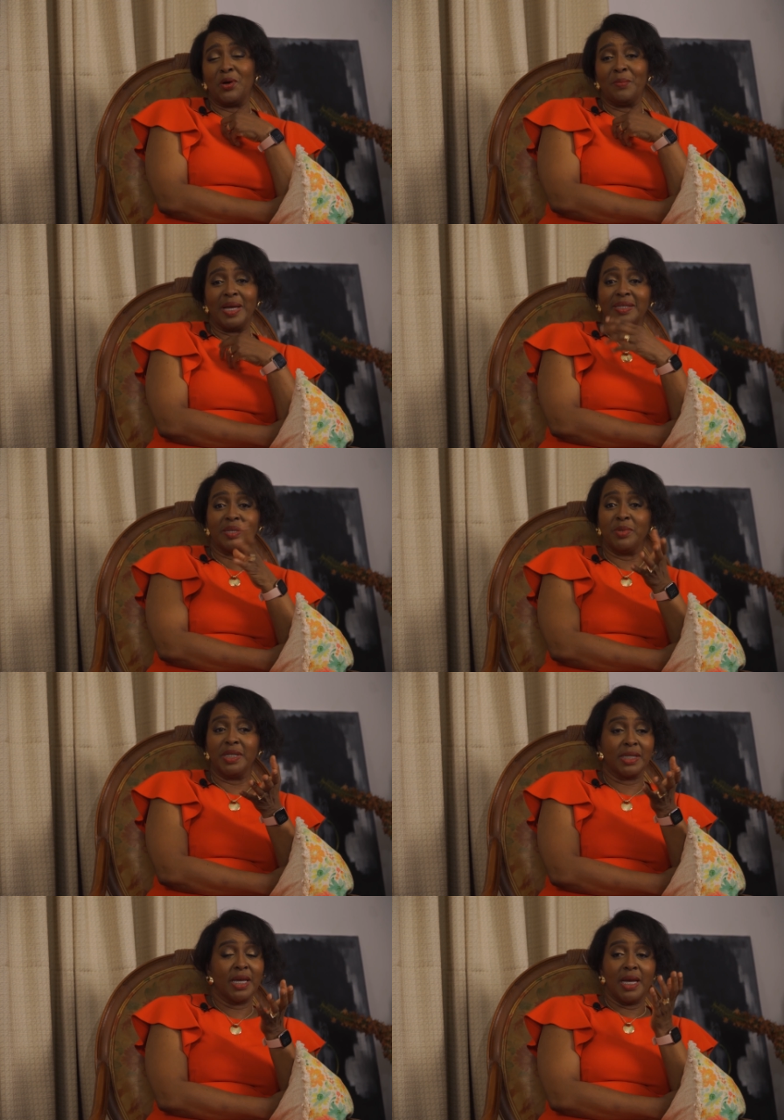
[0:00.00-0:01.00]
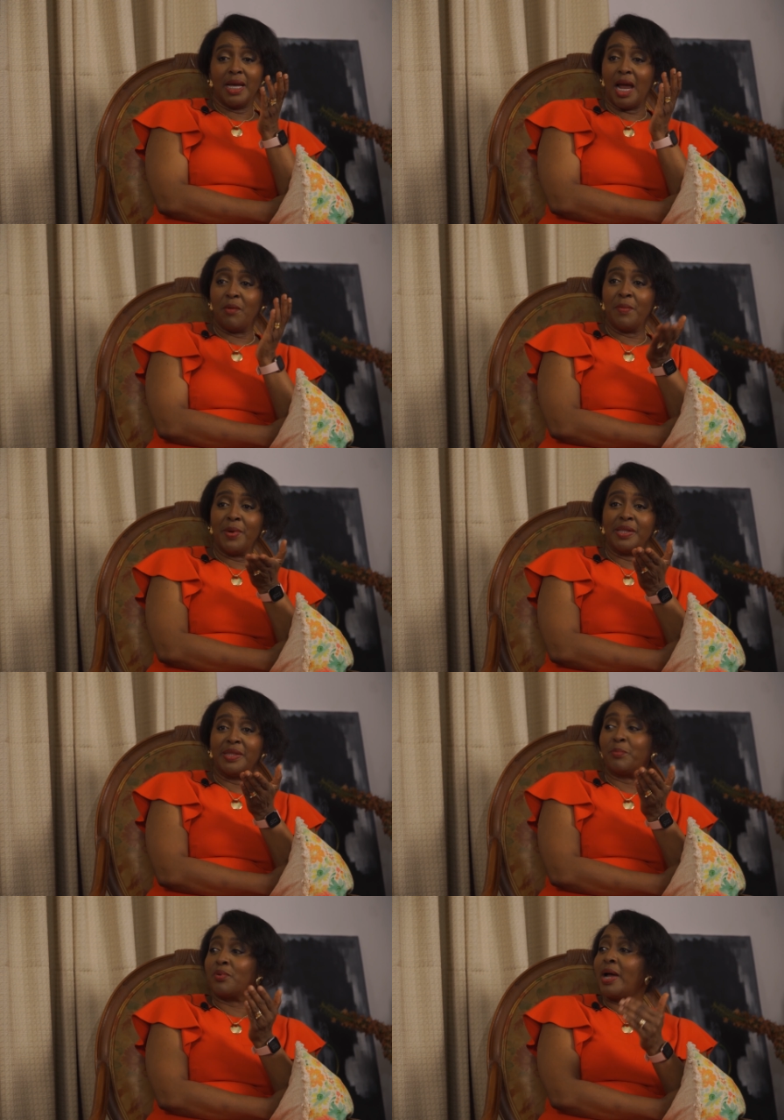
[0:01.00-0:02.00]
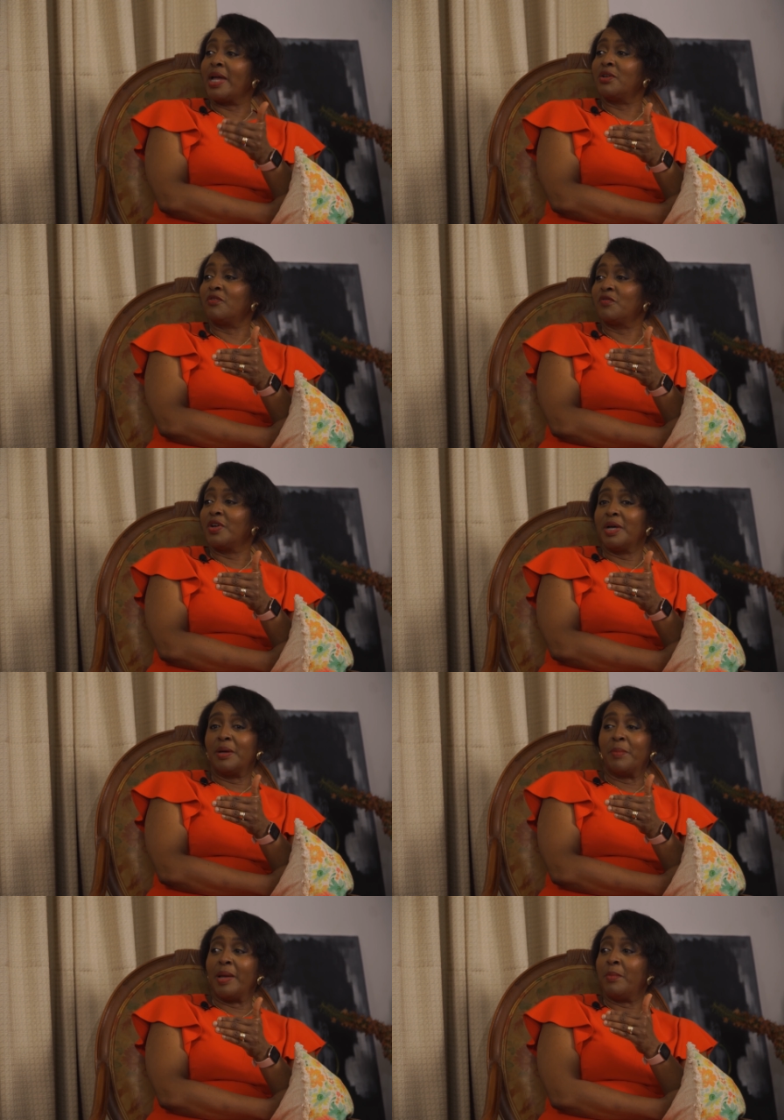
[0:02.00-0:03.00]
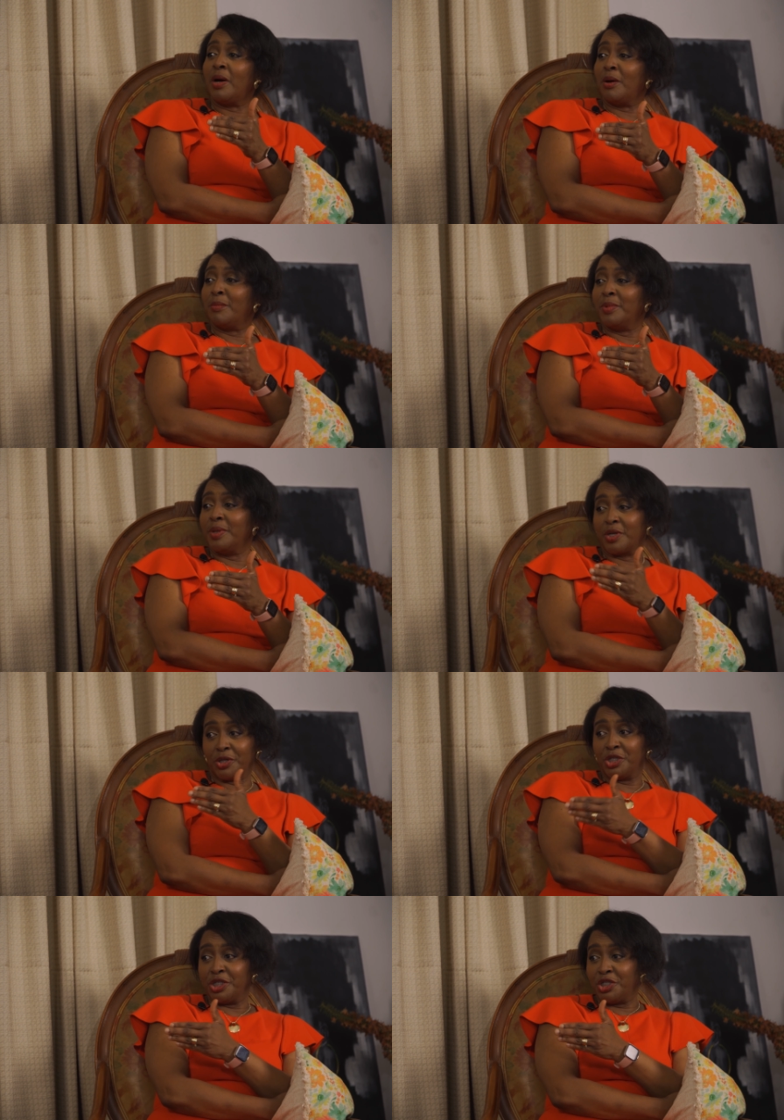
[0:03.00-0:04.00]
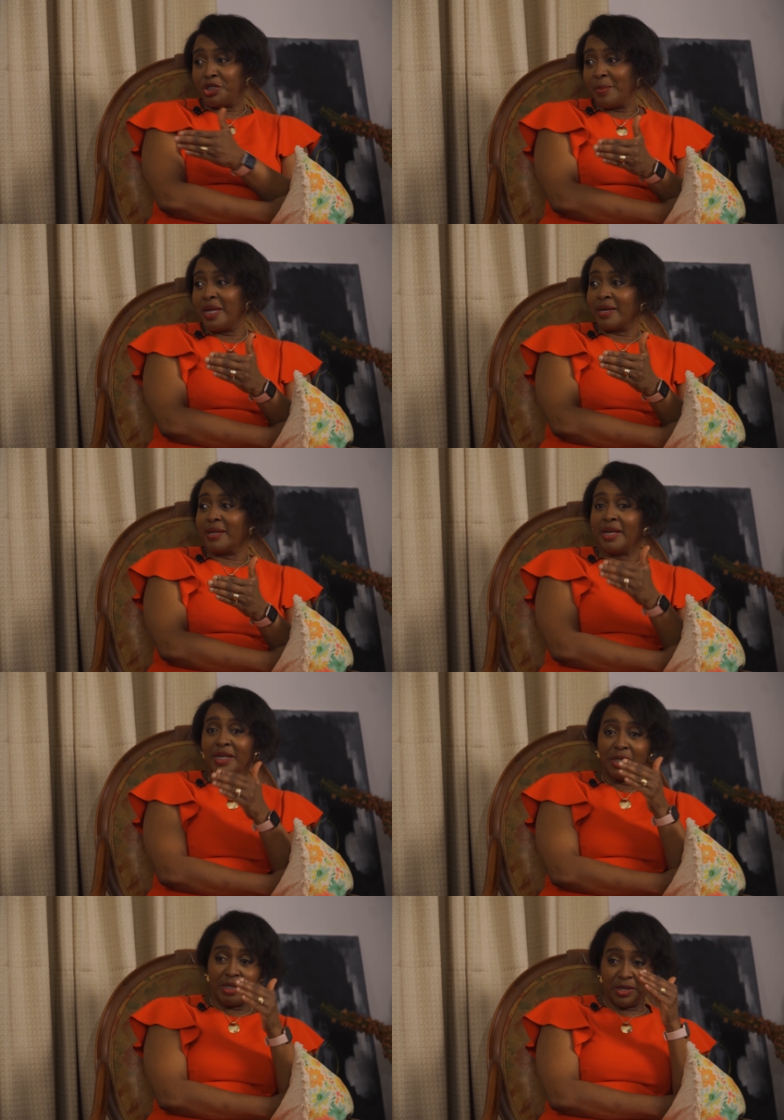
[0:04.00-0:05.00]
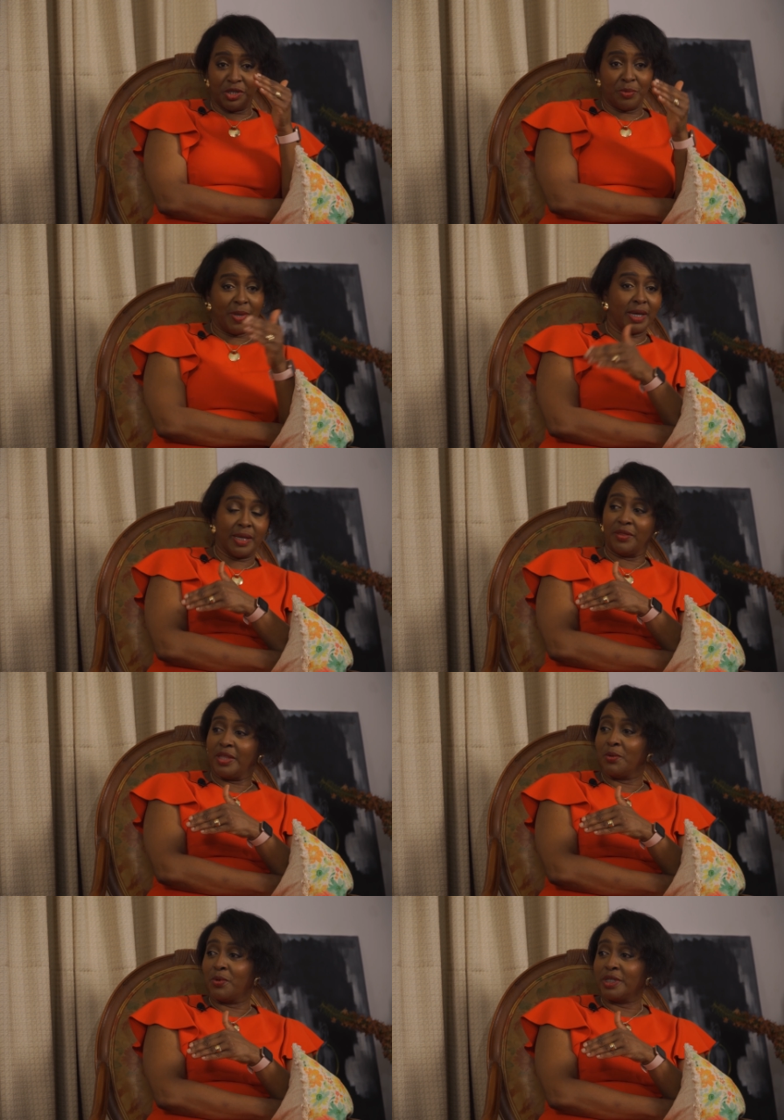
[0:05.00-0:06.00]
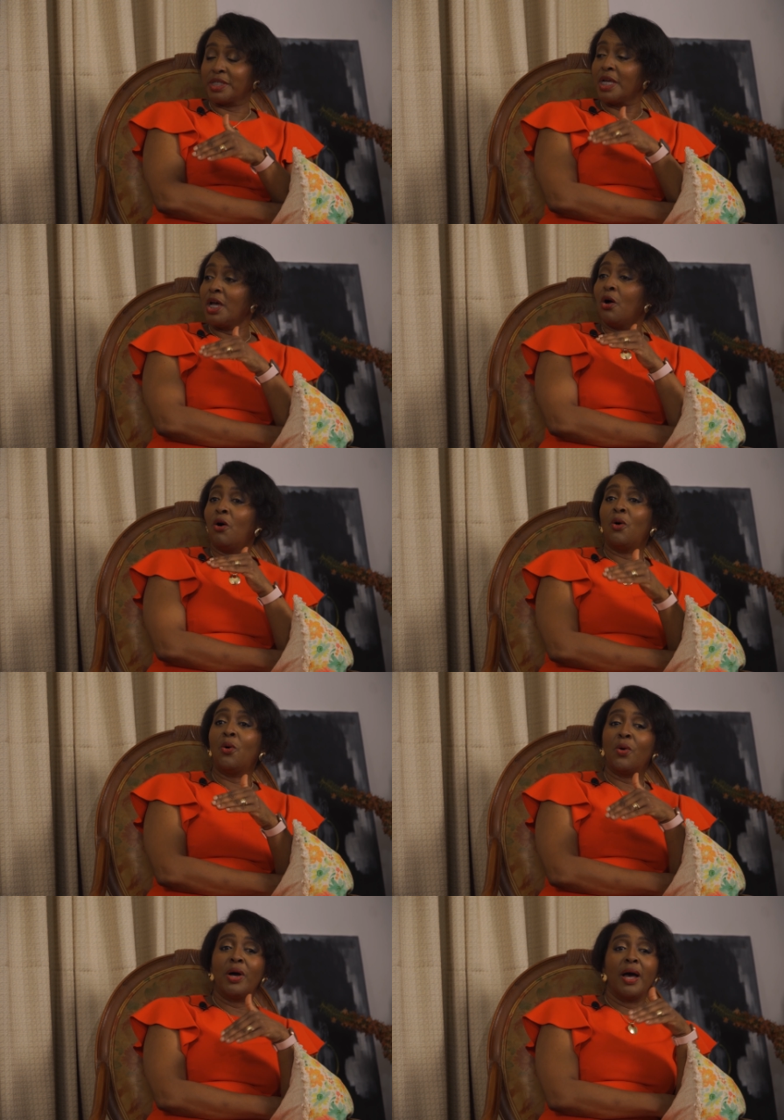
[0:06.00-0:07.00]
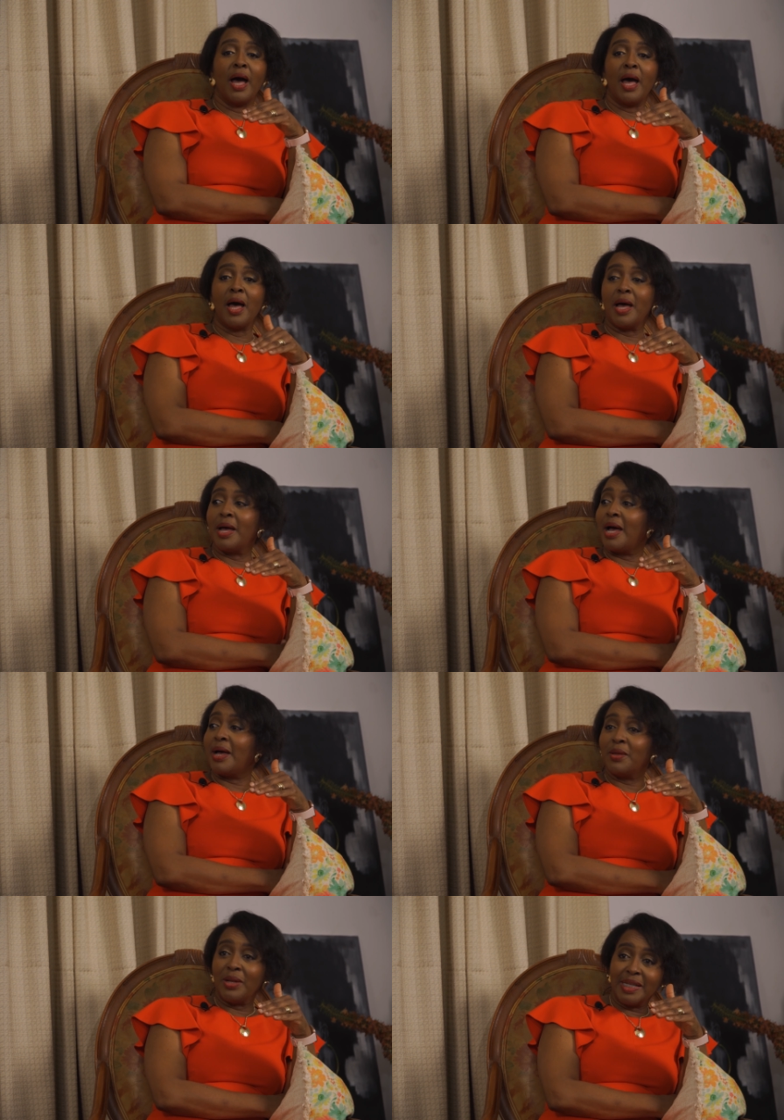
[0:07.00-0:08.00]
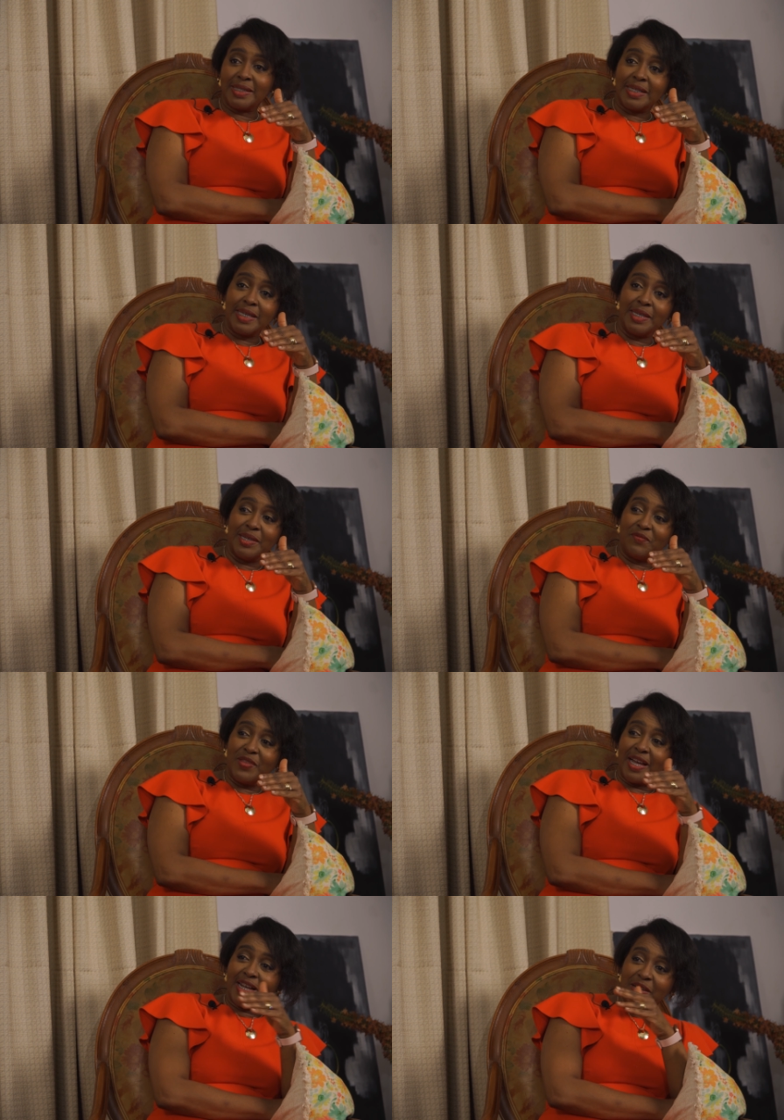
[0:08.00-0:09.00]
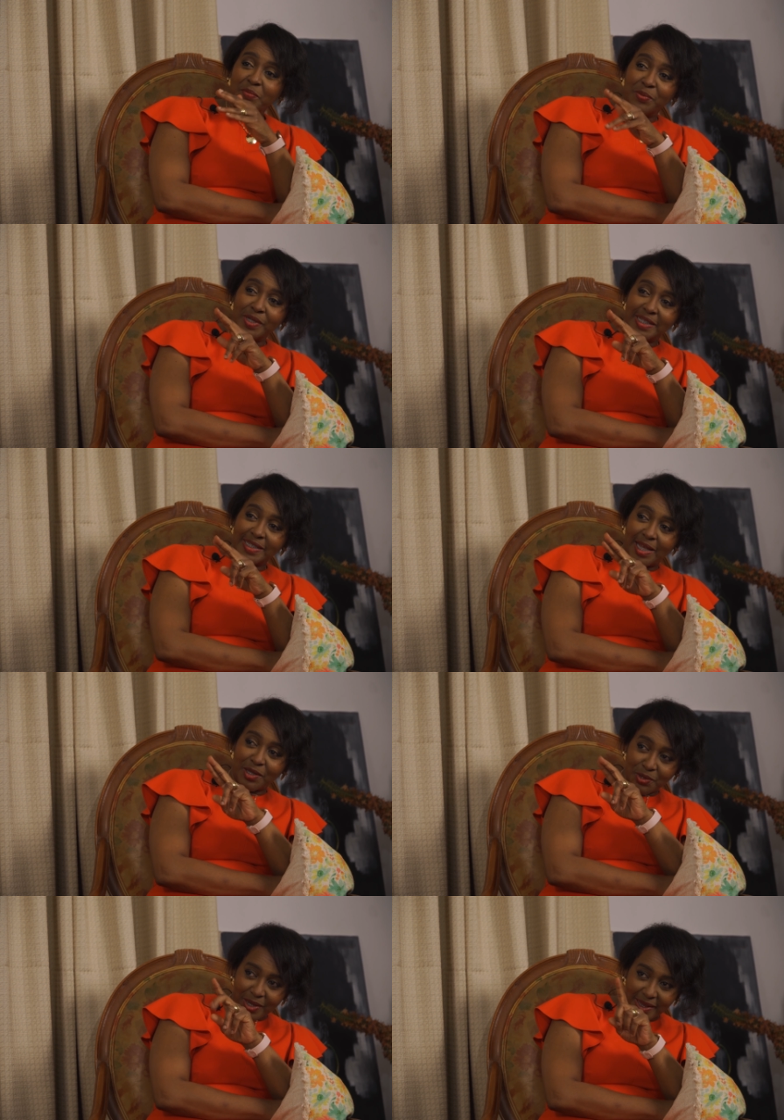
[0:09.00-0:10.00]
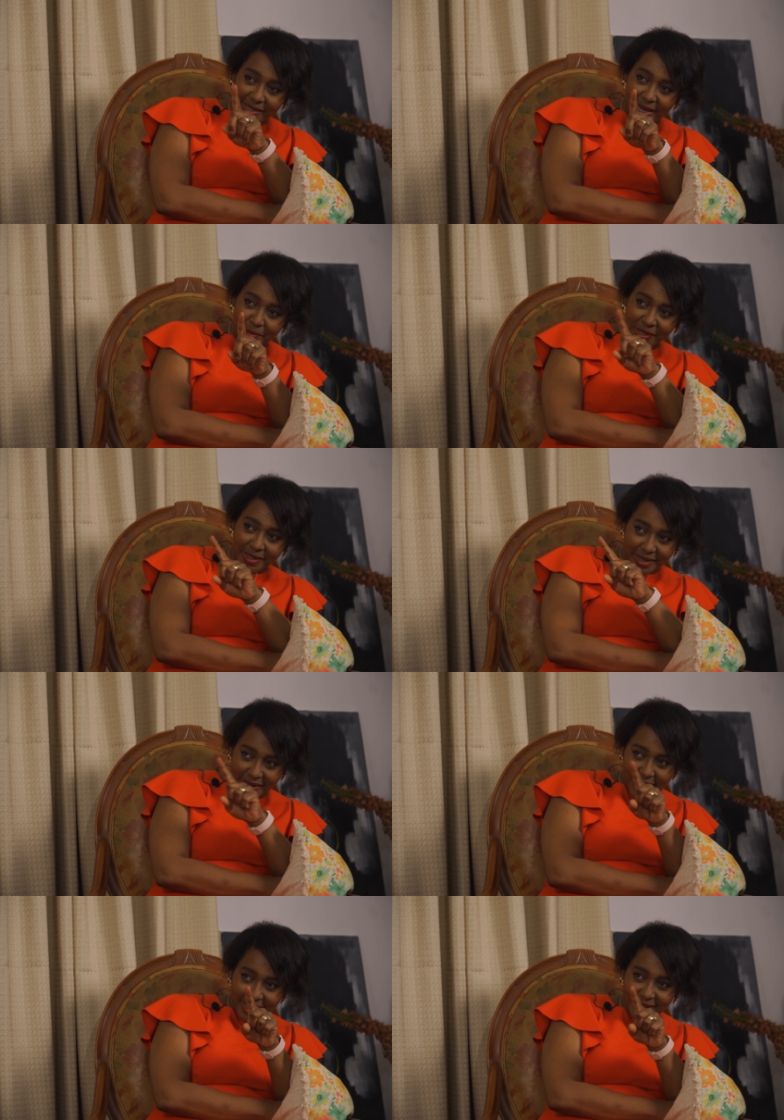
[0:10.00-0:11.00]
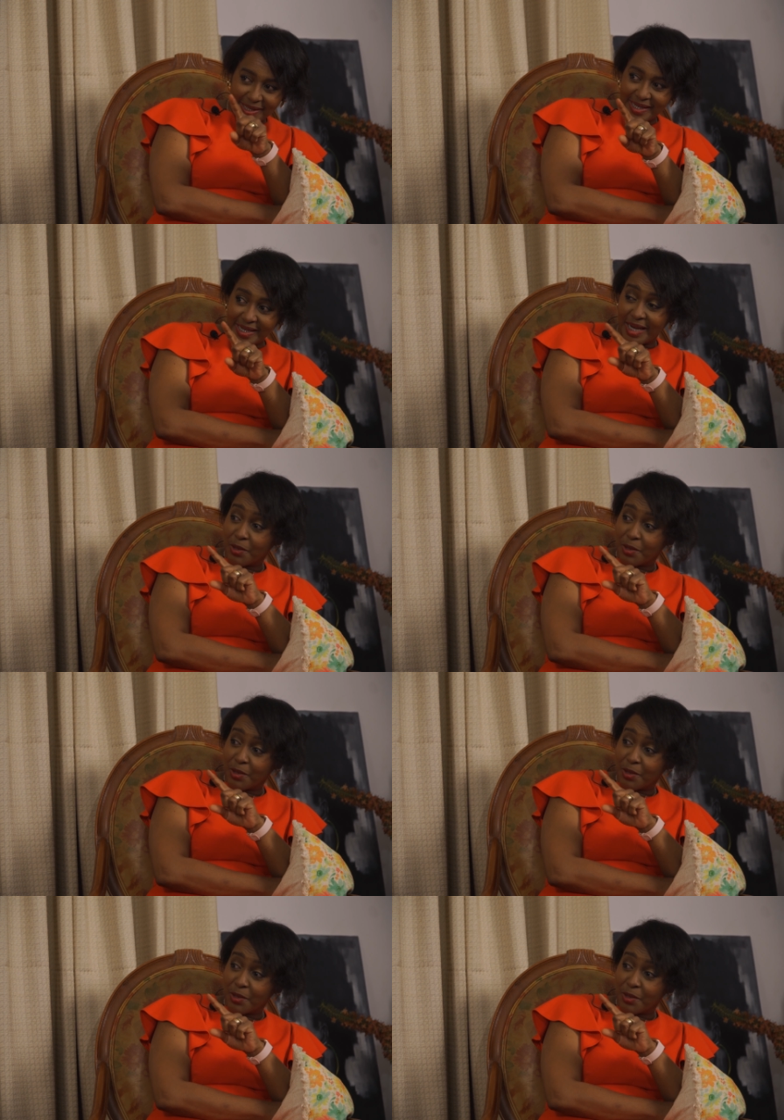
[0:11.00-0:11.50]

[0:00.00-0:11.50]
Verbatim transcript: all my siblings, I remember the pride of my mom because she's Jamaican, and oh. the Jamaican thing was, oh, uh, let's see if there are clean people in this house. Look at the diapers. Is it nice and clean